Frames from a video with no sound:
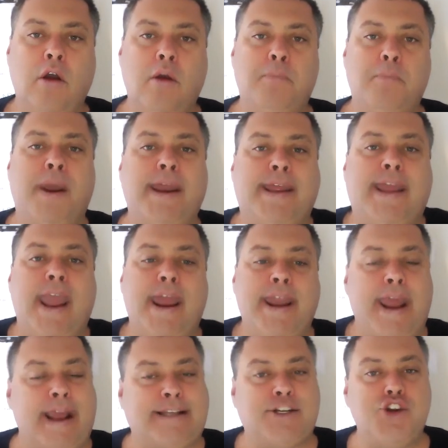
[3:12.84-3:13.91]
But again,
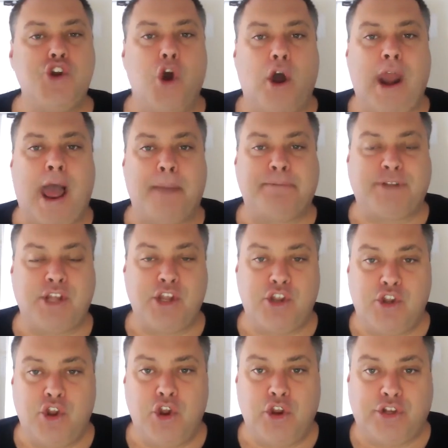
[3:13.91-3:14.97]
it's not up to
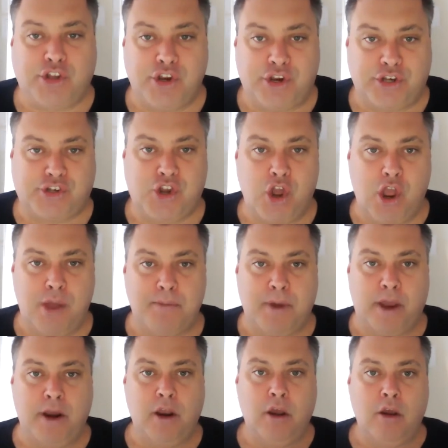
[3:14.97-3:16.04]
you to
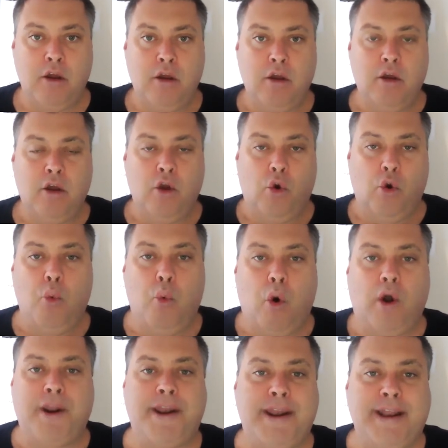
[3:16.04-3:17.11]
determine
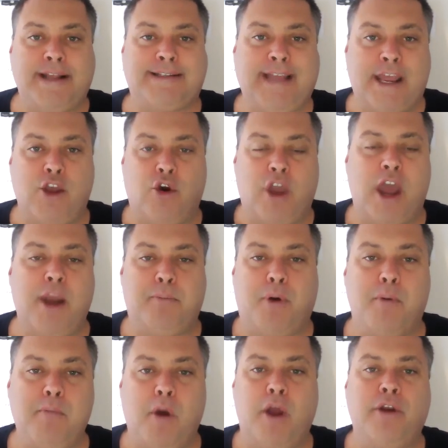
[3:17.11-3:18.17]
what it is that you're going to
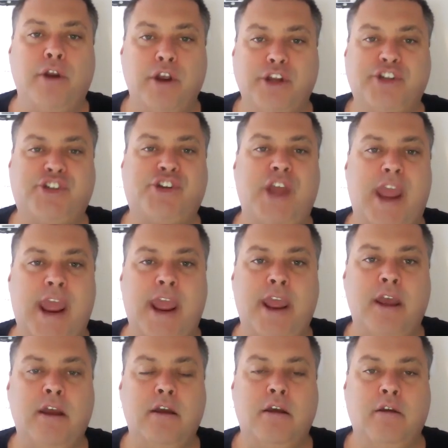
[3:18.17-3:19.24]
promote, share,
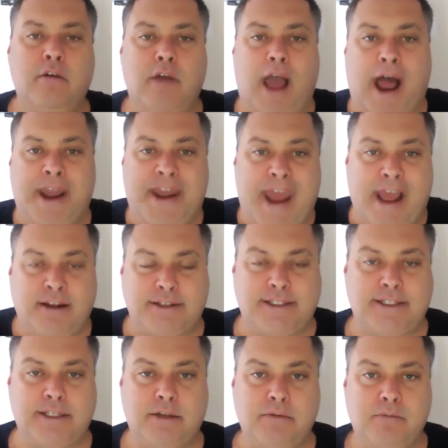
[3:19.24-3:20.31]
announce.